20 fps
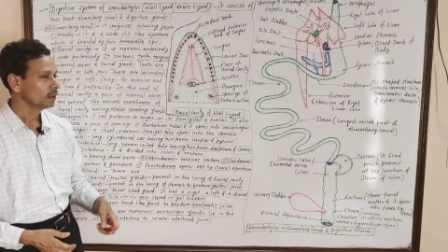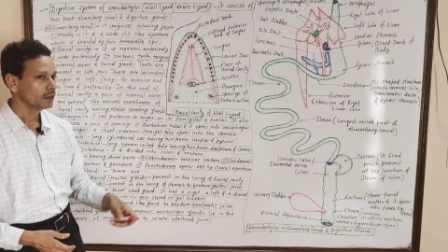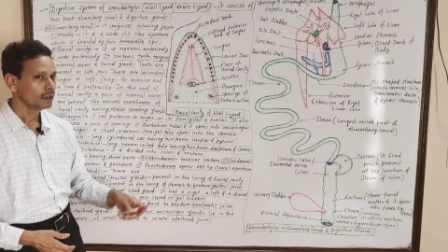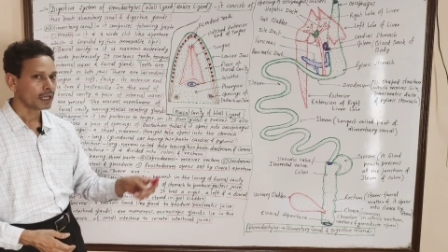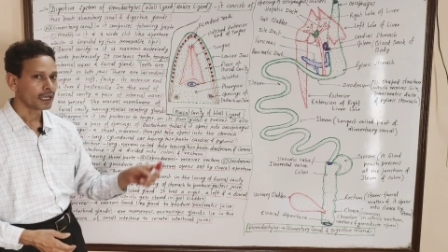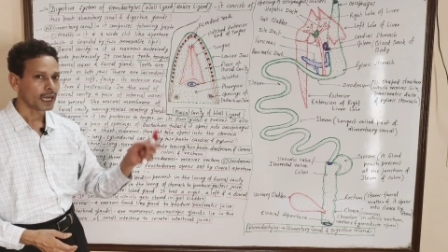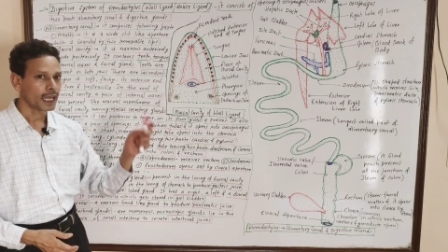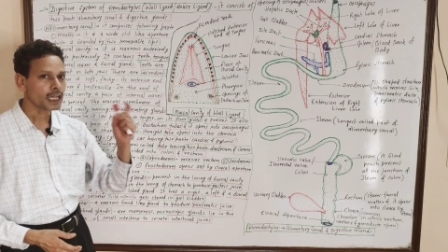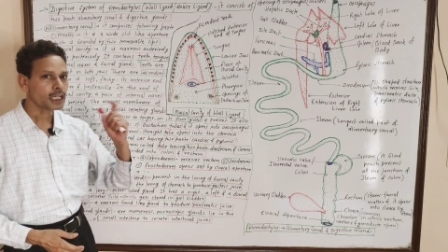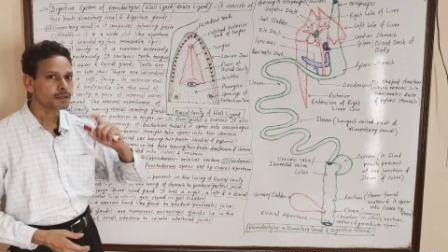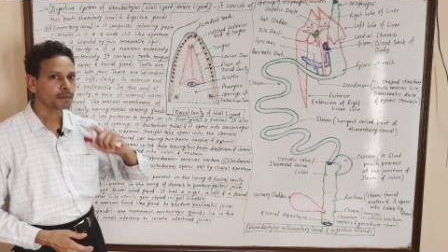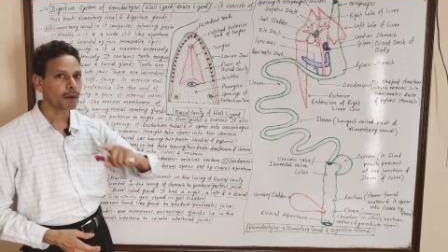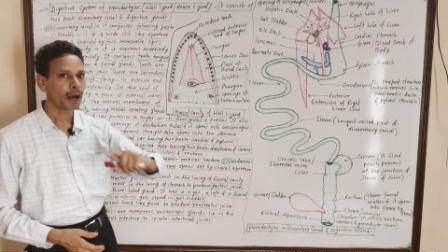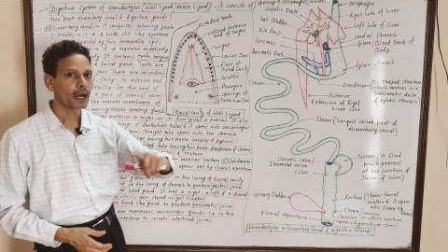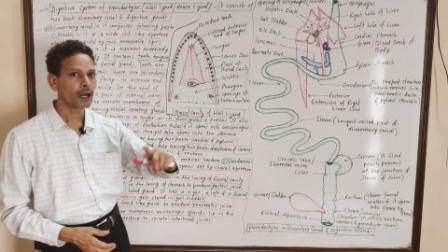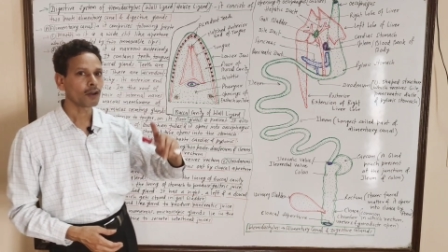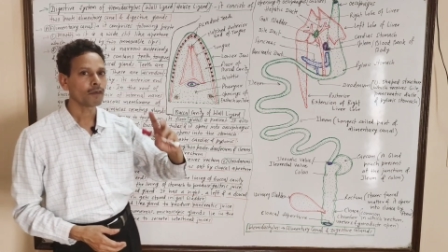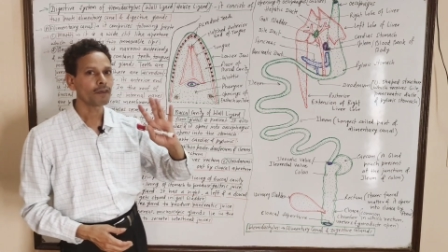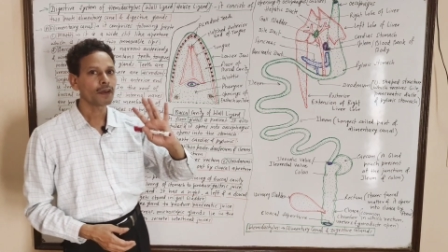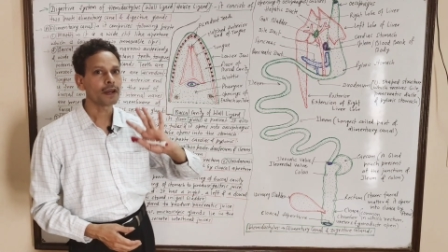The next
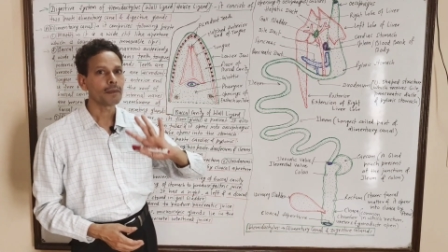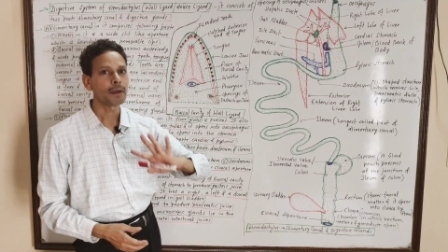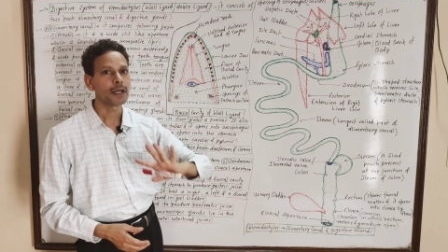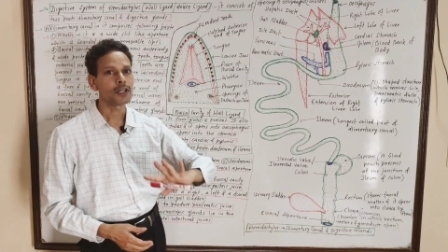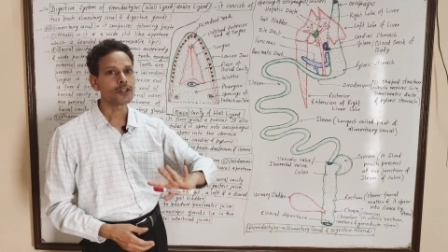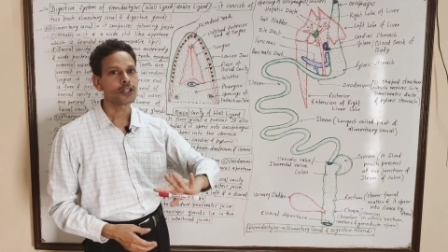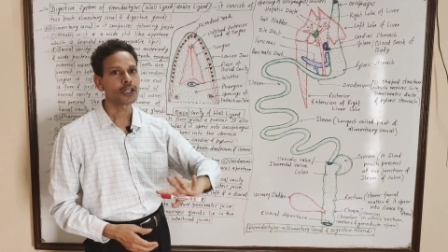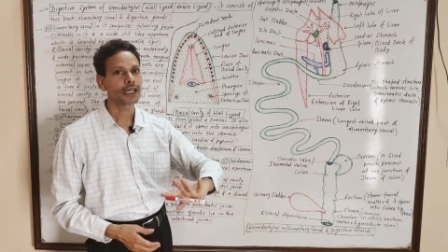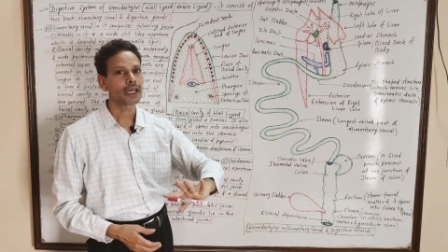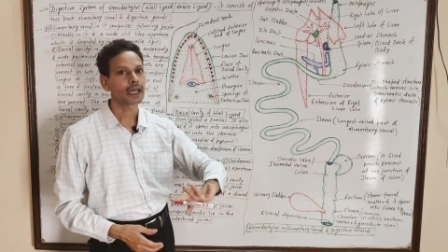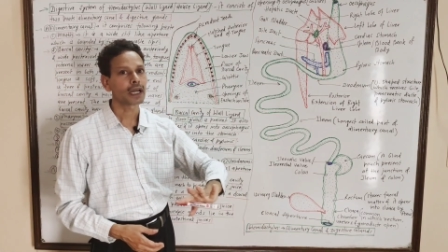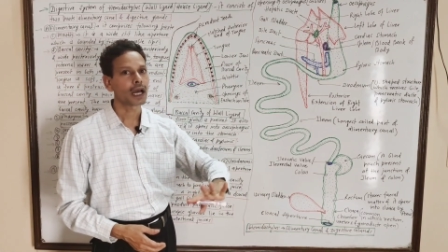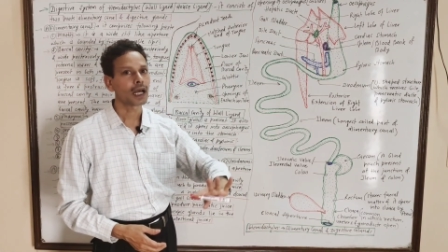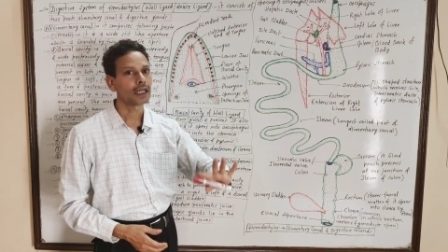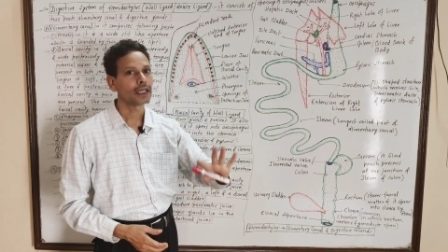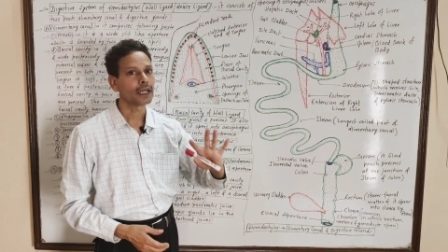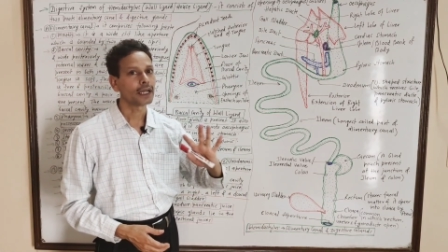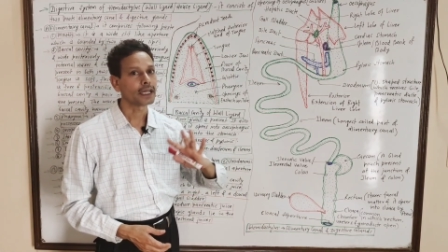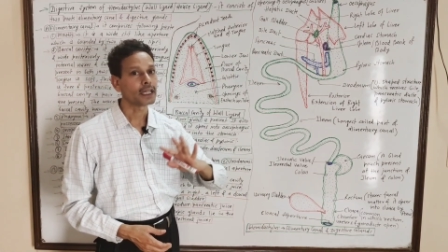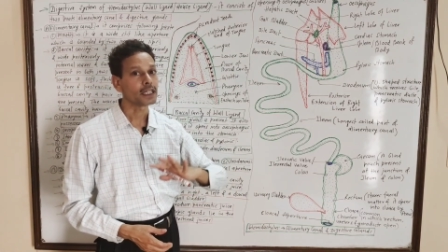part of alimentary
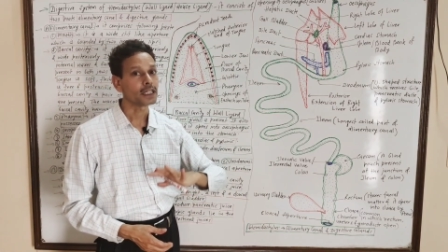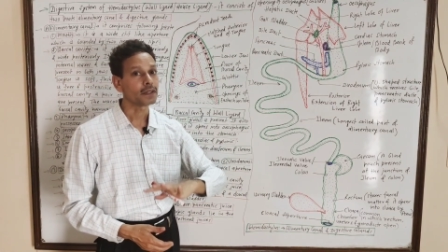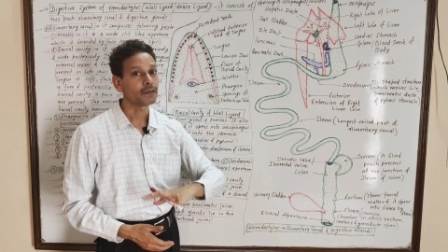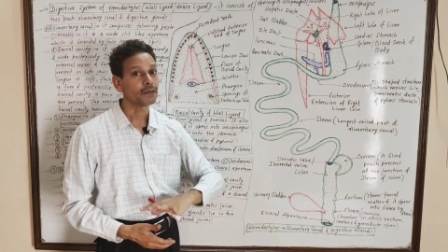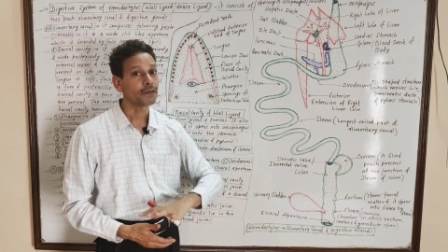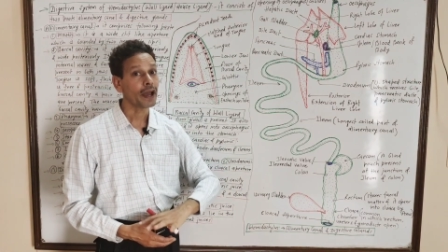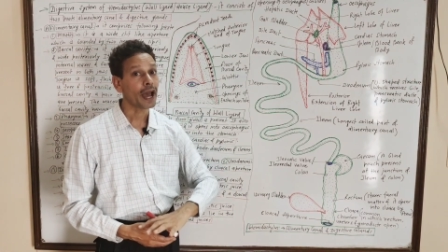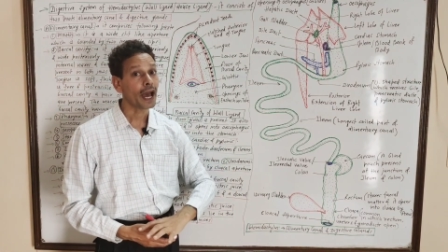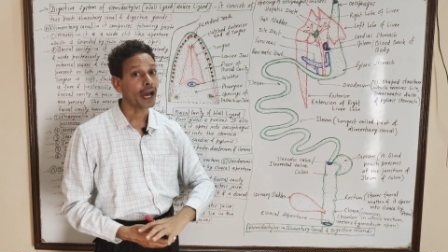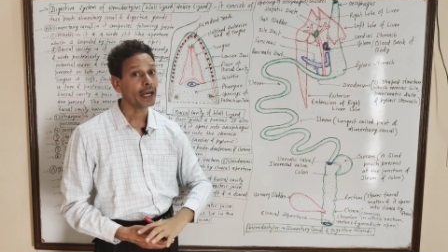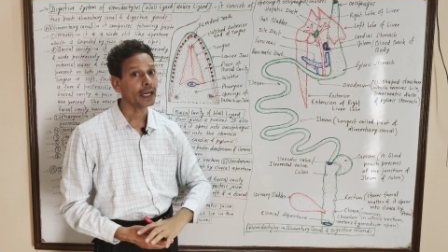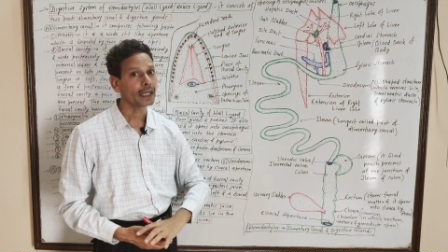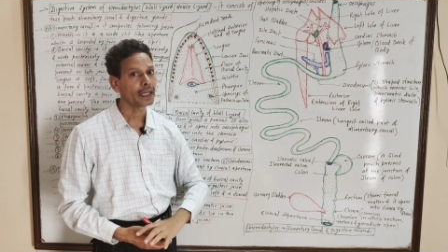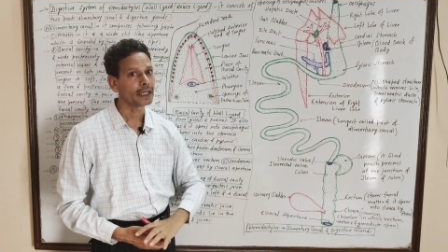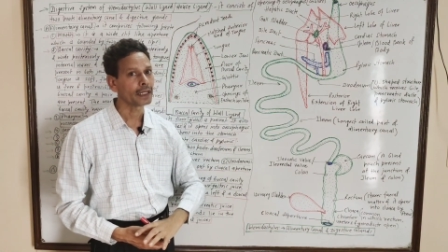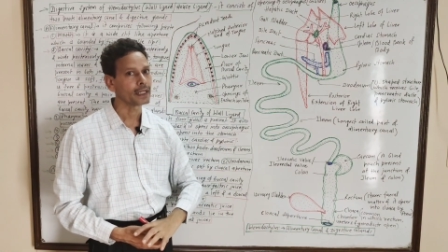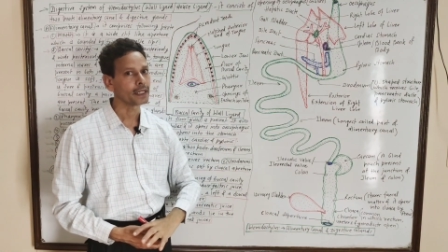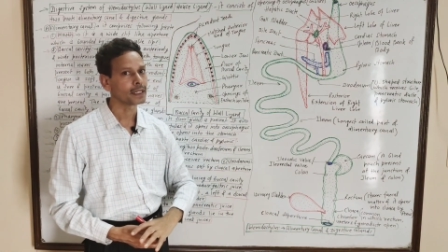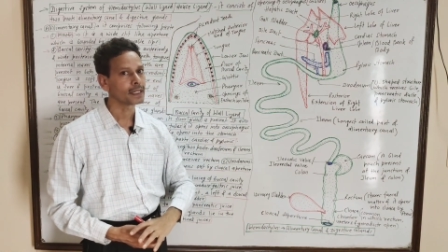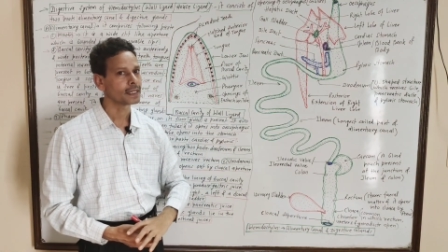canal, that is
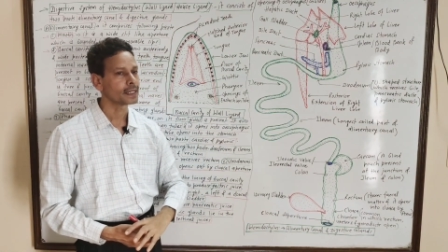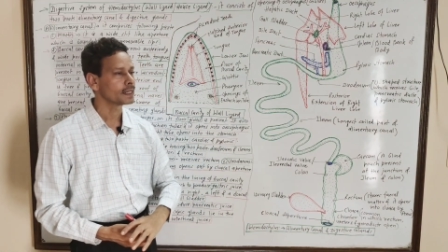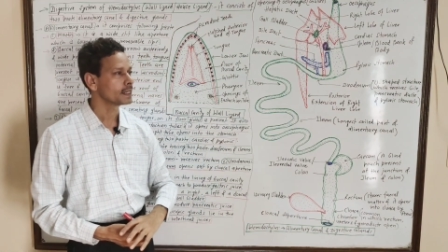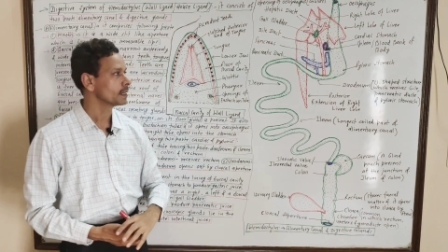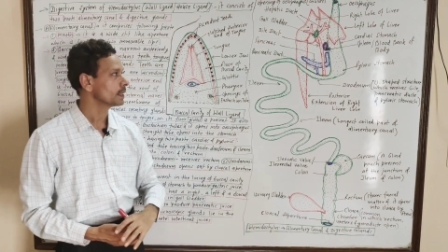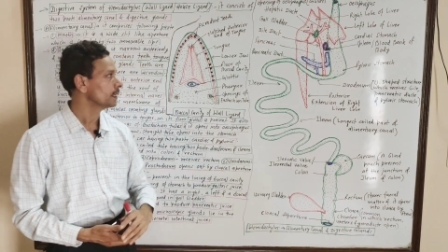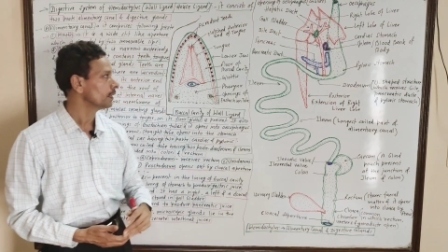pharynx.